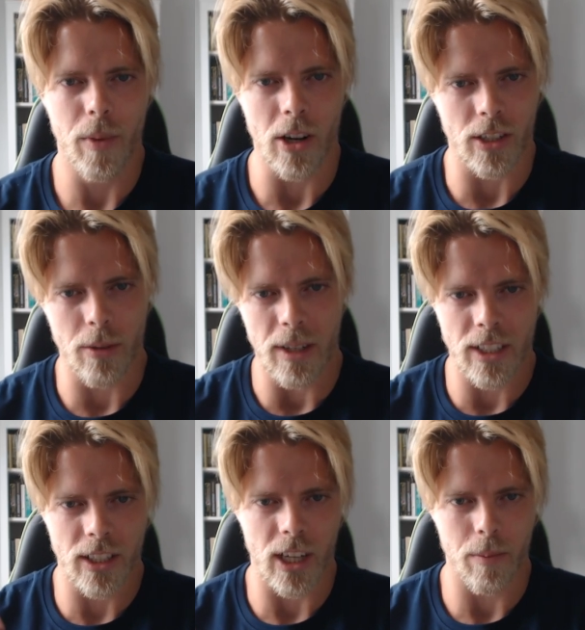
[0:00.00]
because it
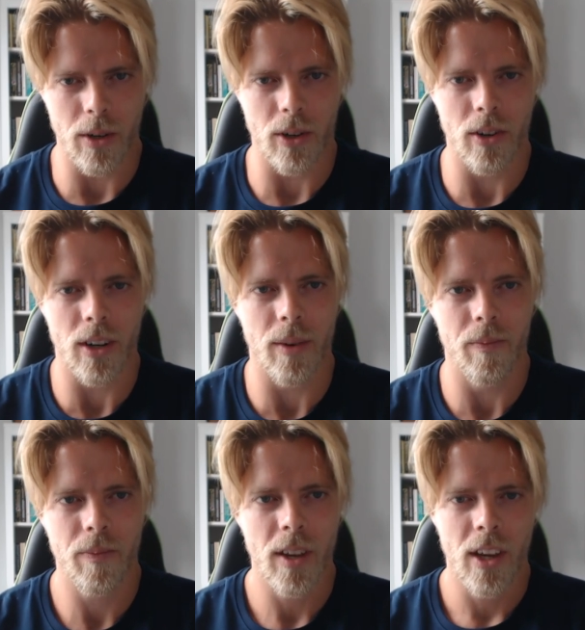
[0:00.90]
messes up your,
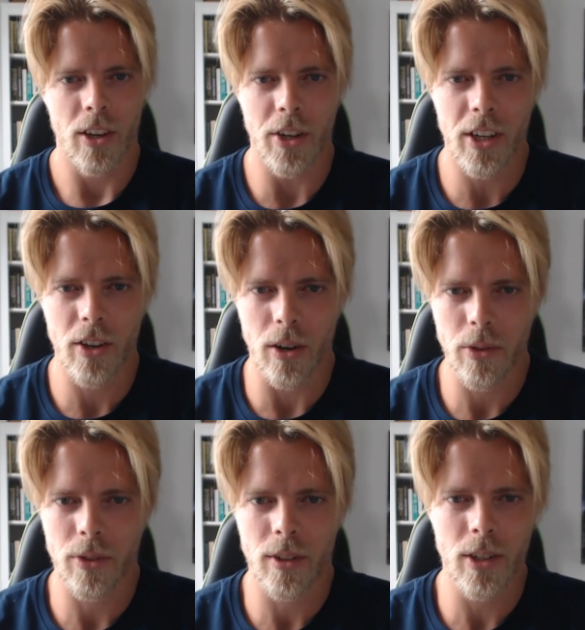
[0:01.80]
you need to
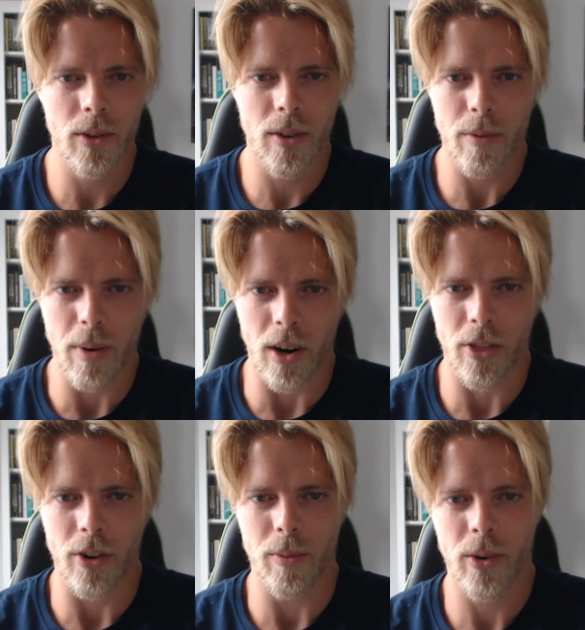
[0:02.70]
go to the
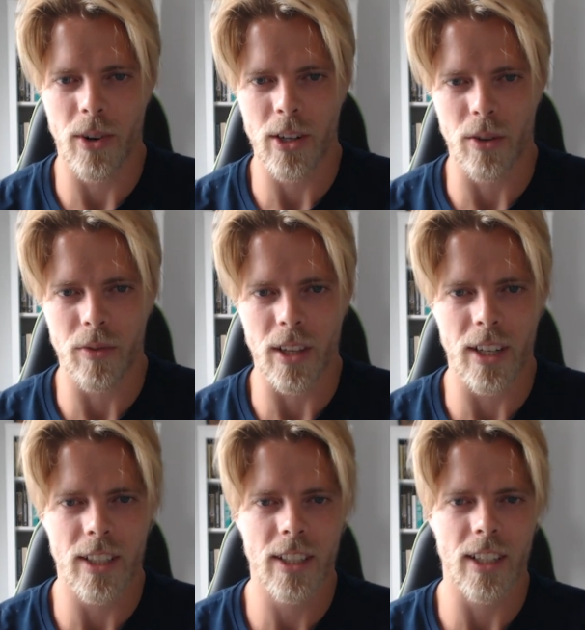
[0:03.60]
bathroom quite often,
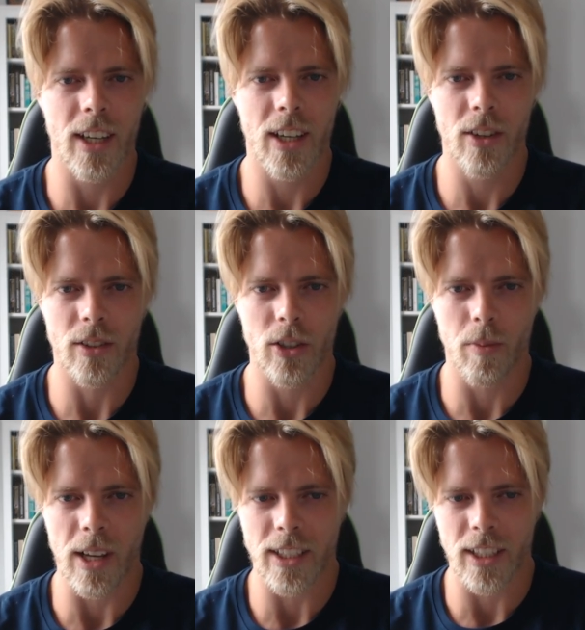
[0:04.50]
it's not so
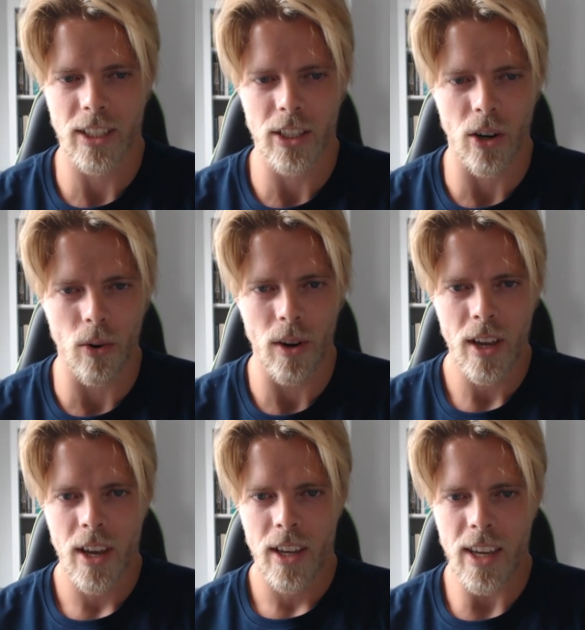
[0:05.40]
pleasant. So
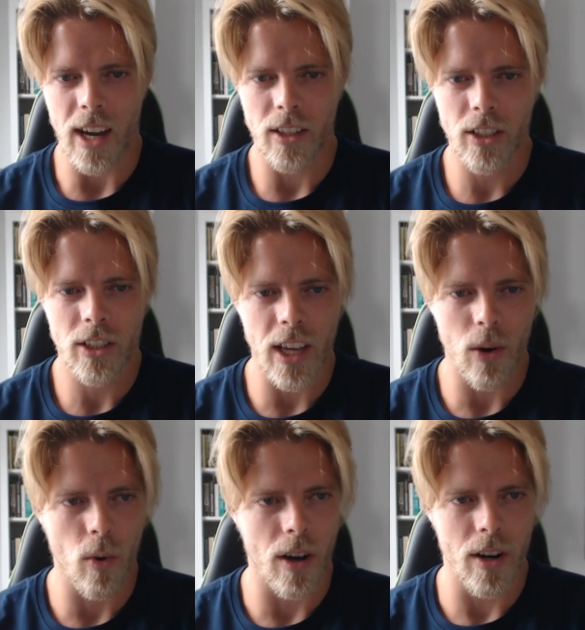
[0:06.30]
yeah, just
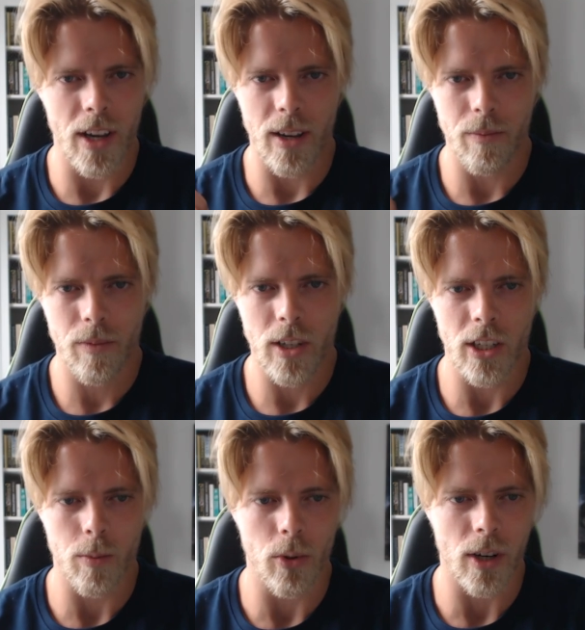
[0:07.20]
take one
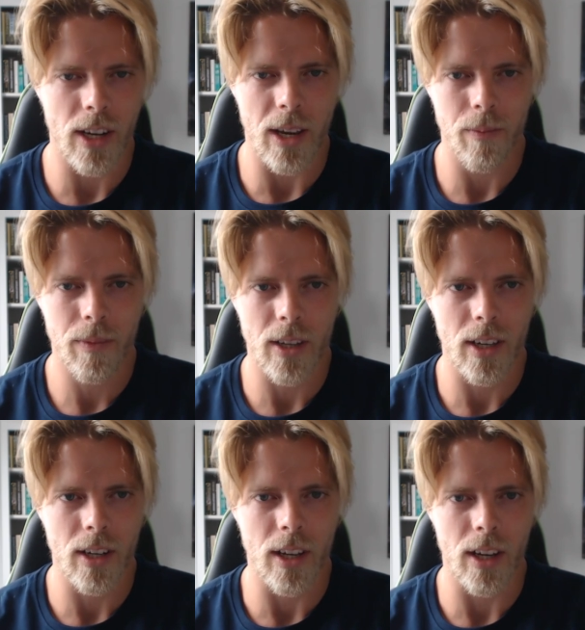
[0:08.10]
teaspoon a day,
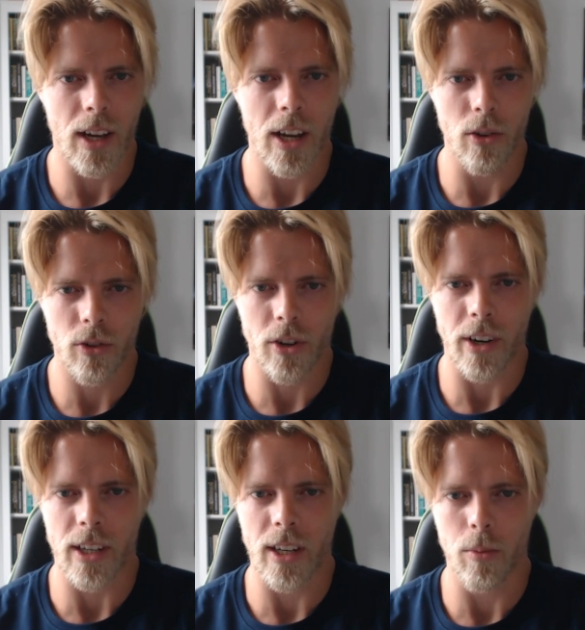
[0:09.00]
and I use
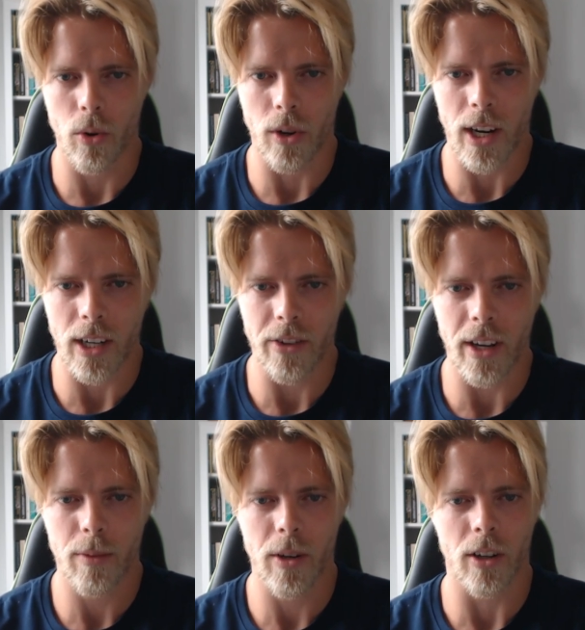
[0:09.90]
creatine
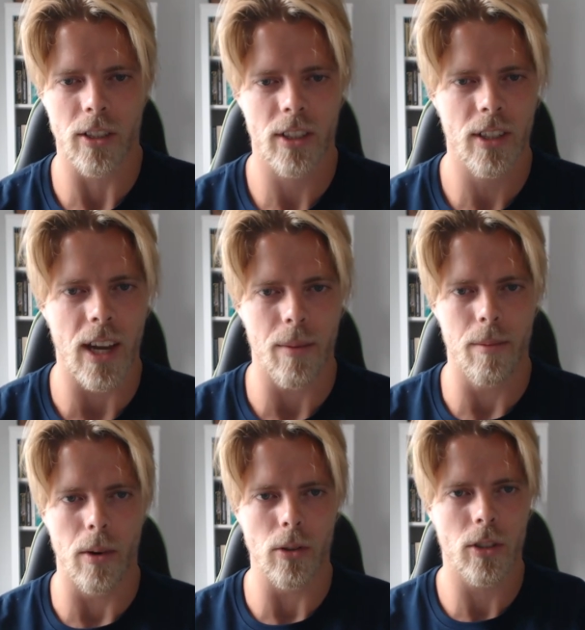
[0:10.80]
monohydrate because, yeah,
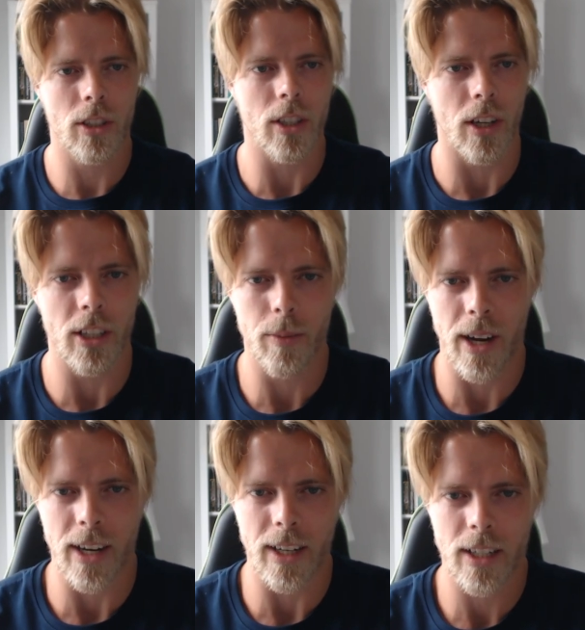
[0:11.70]
most studies
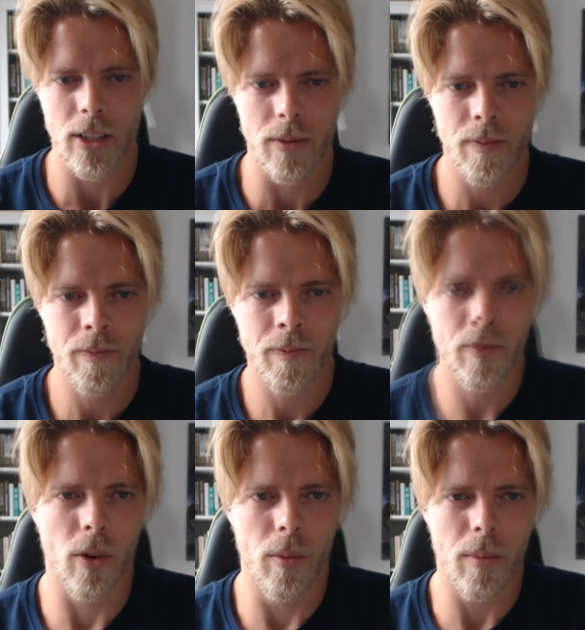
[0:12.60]
behind it. So
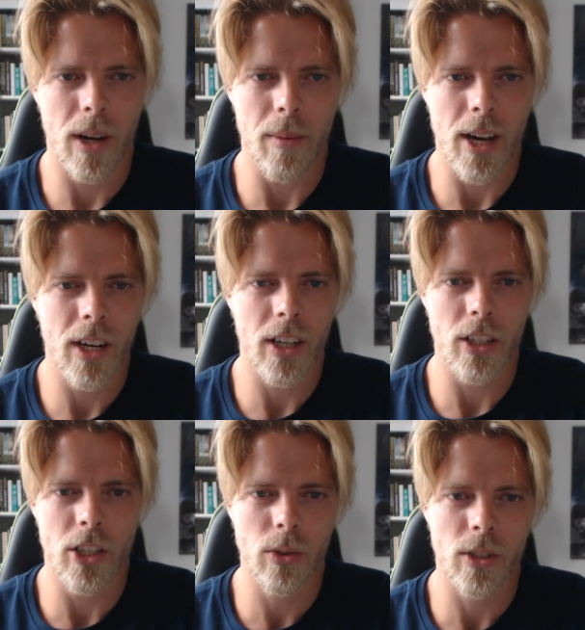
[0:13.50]
from my man
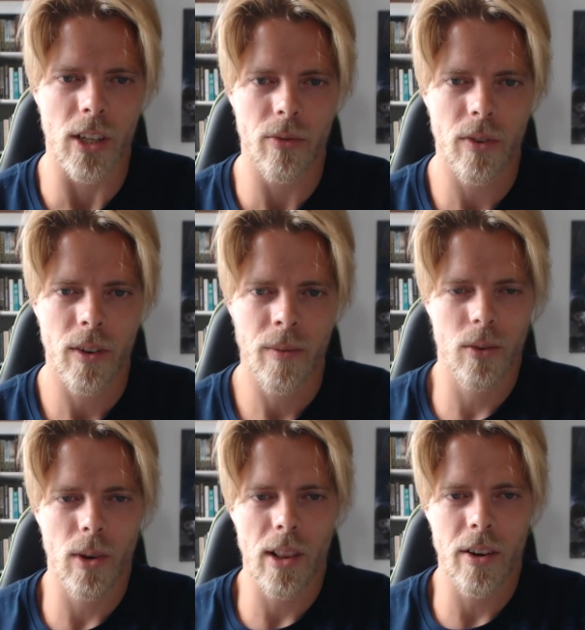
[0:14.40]
Joseph:
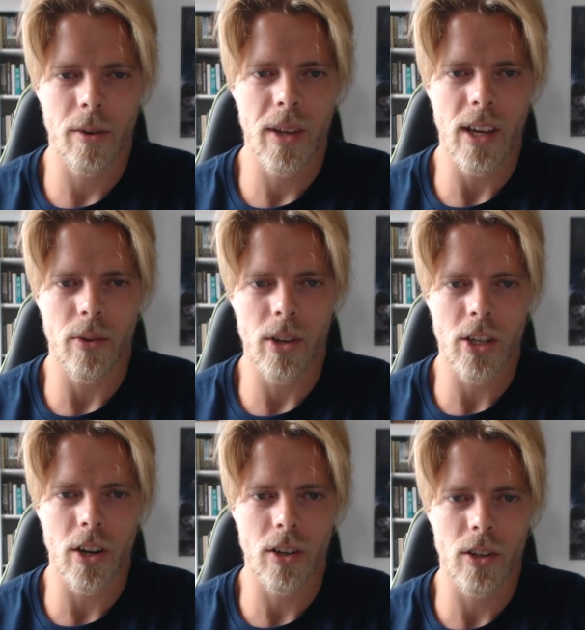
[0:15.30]
Will there be a
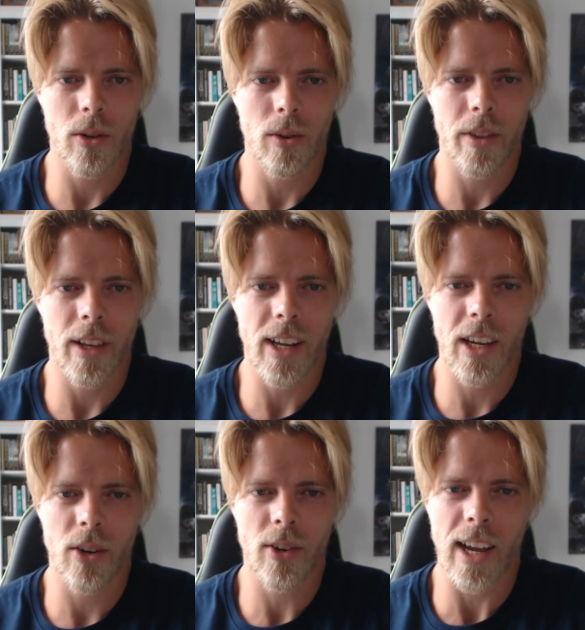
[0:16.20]
return to the Legio